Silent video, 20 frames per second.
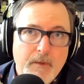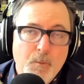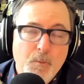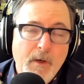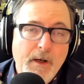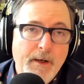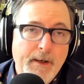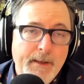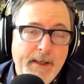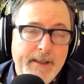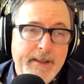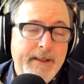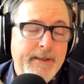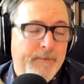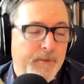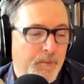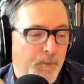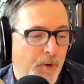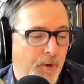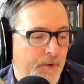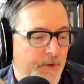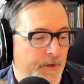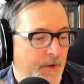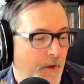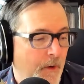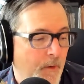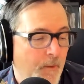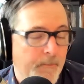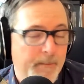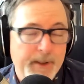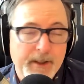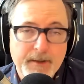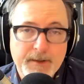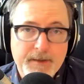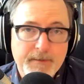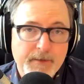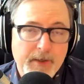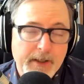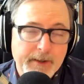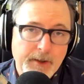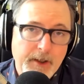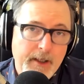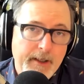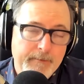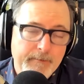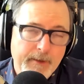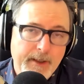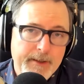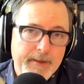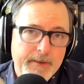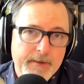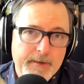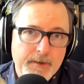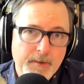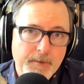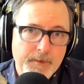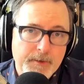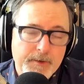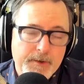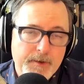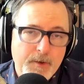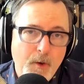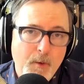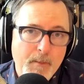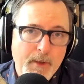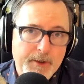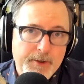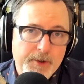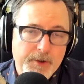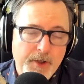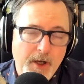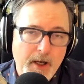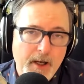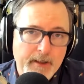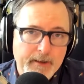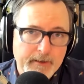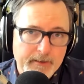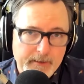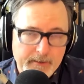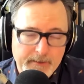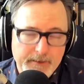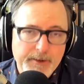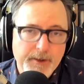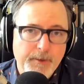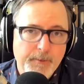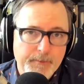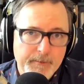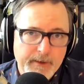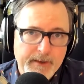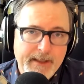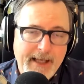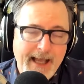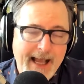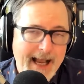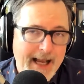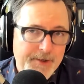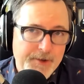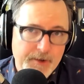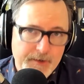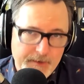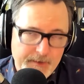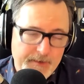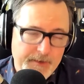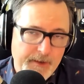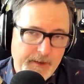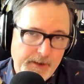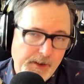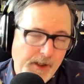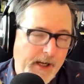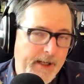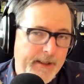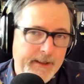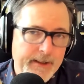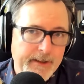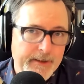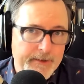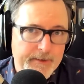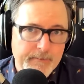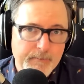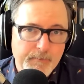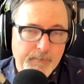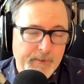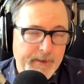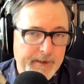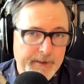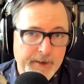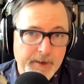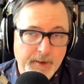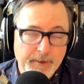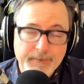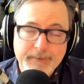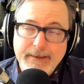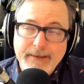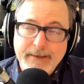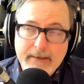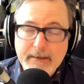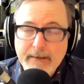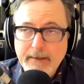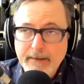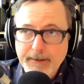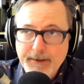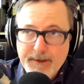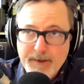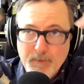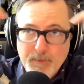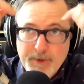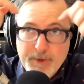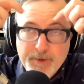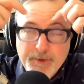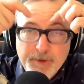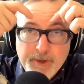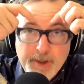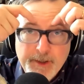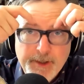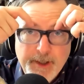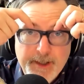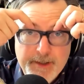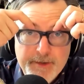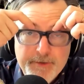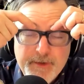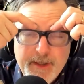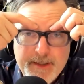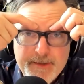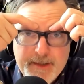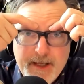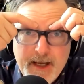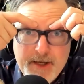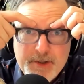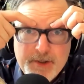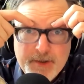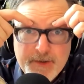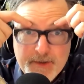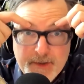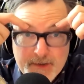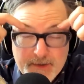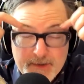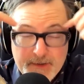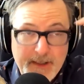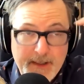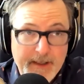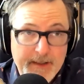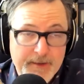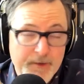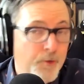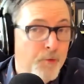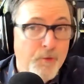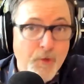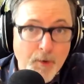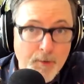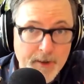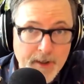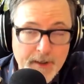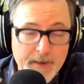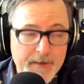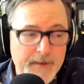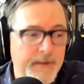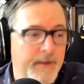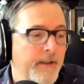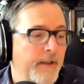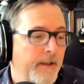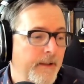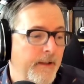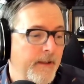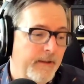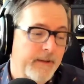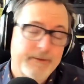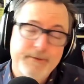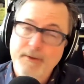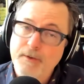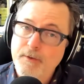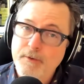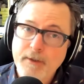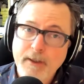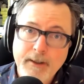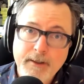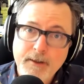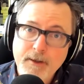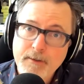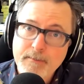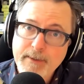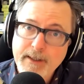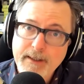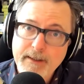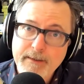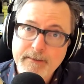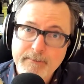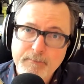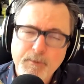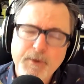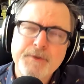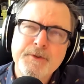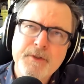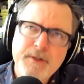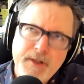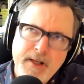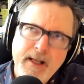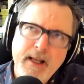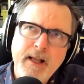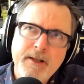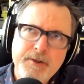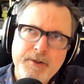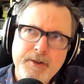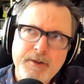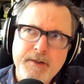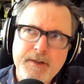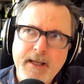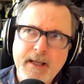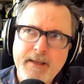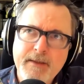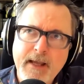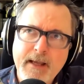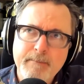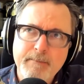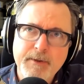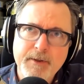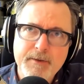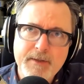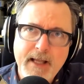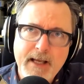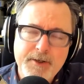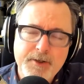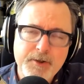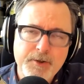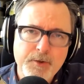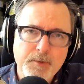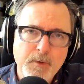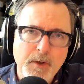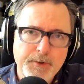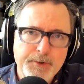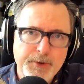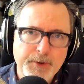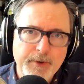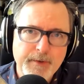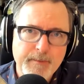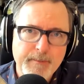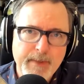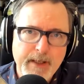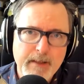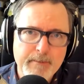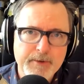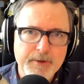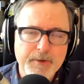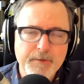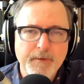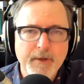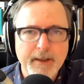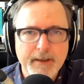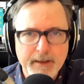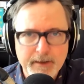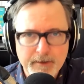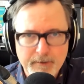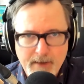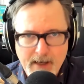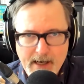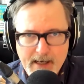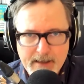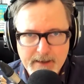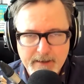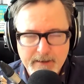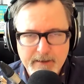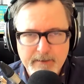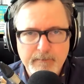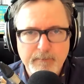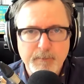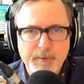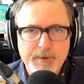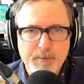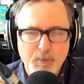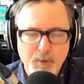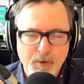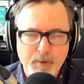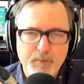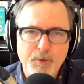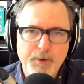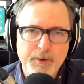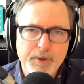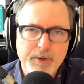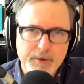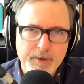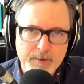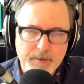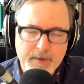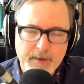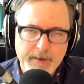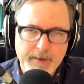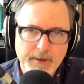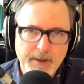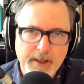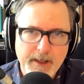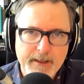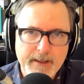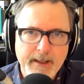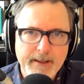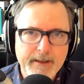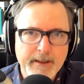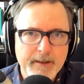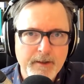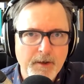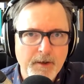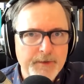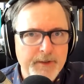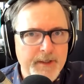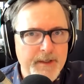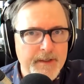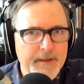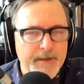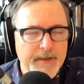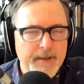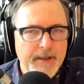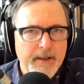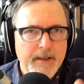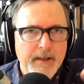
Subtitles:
Well, and even more so because of online, right? So there's so much cash is declining, and listen, when you're doing online transactions, as Guru does, it's all credit card, man. Well, there's not. I should say that there's actually two alternative payments. You've got Interac, which more and more you can use online, and then all these